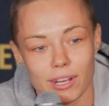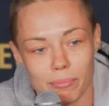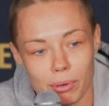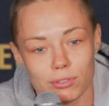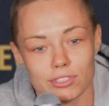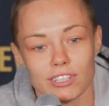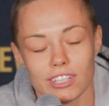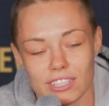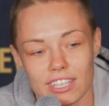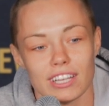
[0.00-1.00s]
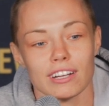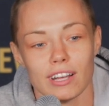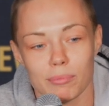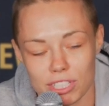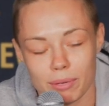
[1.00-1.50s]
composure, content.
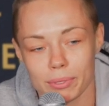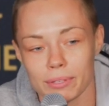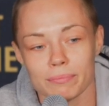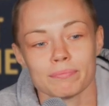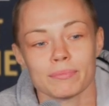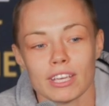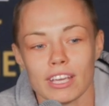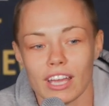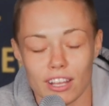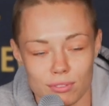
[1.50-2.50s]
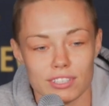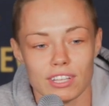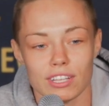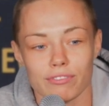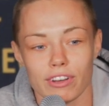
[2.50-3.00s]
I'm a champion. And that's why I
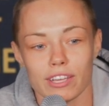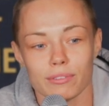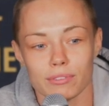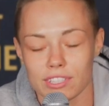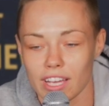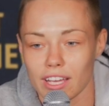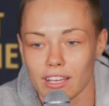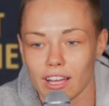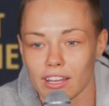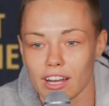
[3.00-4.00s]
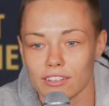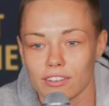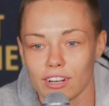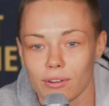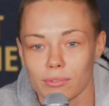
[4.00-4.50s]
said in the fight, once I, I knocked
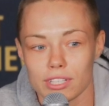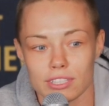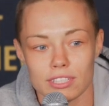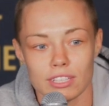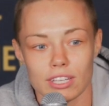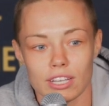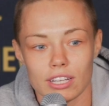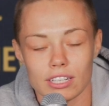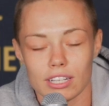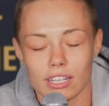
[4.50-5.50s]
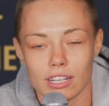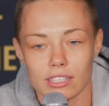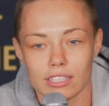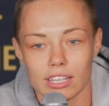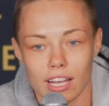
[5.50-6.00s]
her down once, uh,
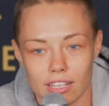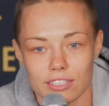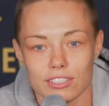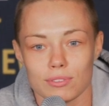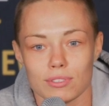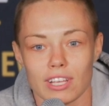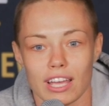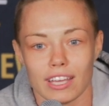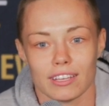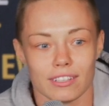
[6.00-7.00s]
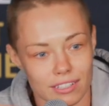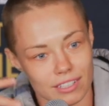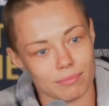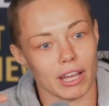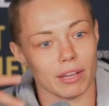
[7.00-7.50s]
and then kind of just was like,
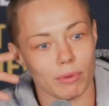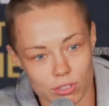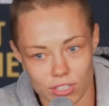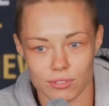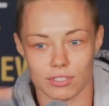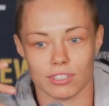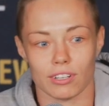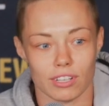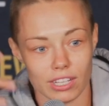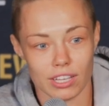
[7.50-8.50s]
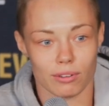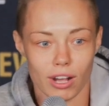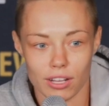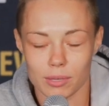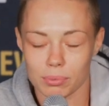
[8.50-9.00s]
my emotions was starting to get
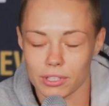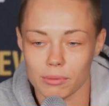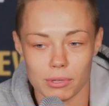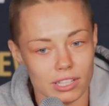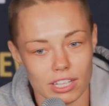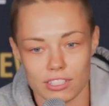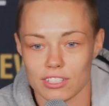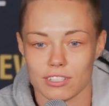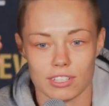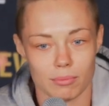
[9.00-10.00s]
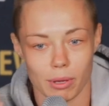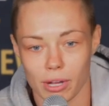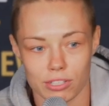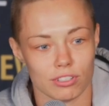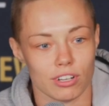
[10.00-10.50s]
riled up a little bit, and I just did my
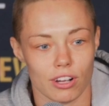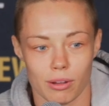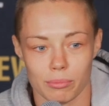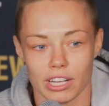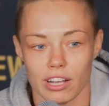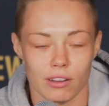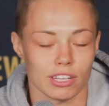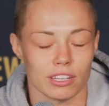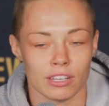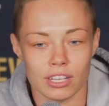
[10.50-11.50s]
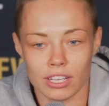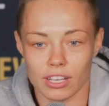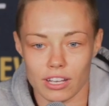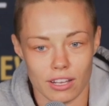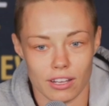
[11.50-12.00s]
mantra to calm me down and,
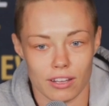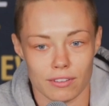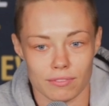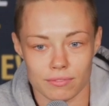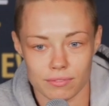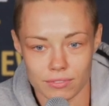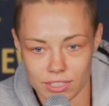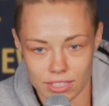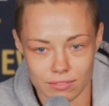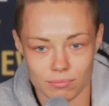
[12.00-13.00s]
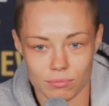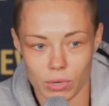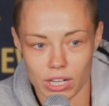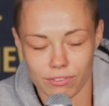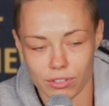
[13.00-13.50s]
uh, and
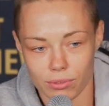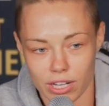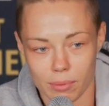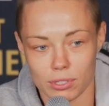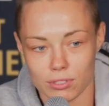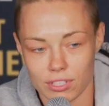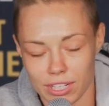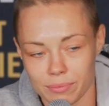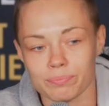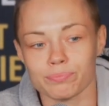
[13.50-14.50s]
waited for the right opportunity.